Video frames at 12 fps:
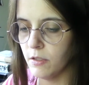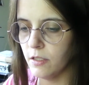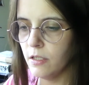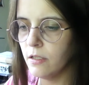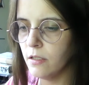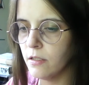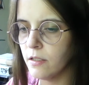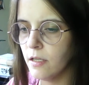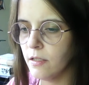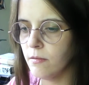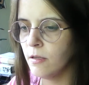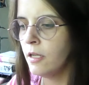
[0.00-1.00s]
eating, because
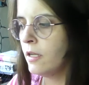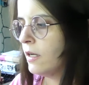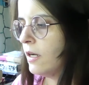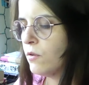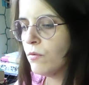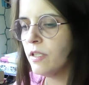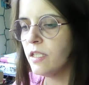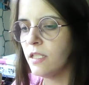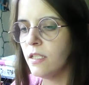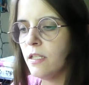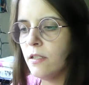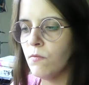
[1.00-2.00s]
I don't like
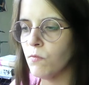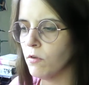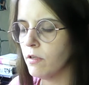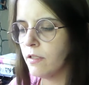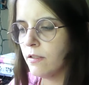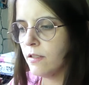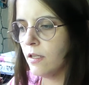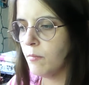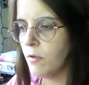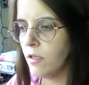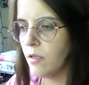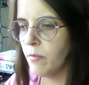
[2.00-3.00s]
to eat and work at the same
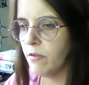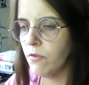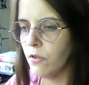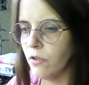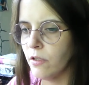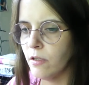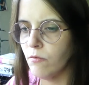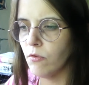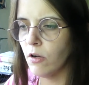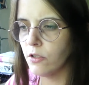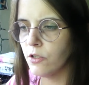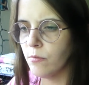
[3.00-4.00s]
time. I feel like I
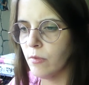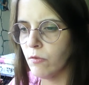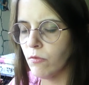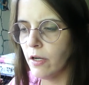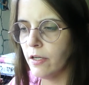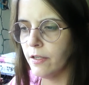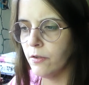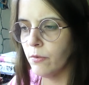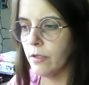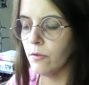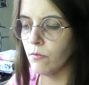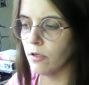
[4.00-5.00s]
rush my writing or
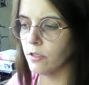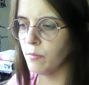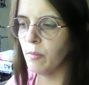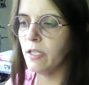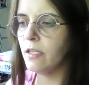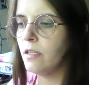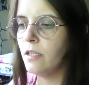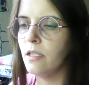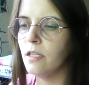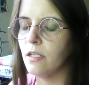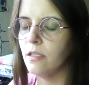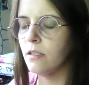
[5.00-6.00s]
I rush my eating,
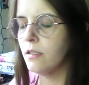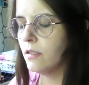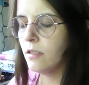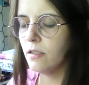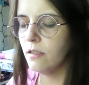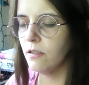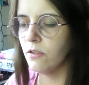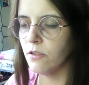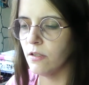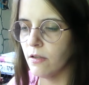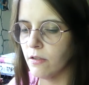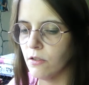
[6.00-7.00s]
and it's just
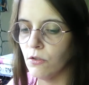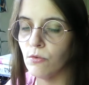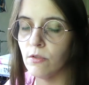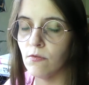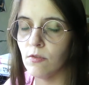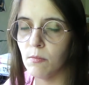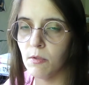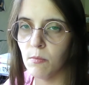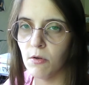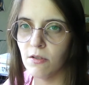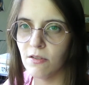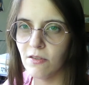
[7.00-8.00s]
not conducive to me
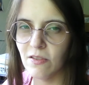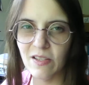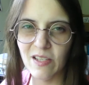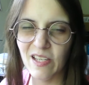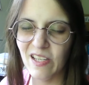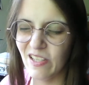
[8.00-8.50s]
personally.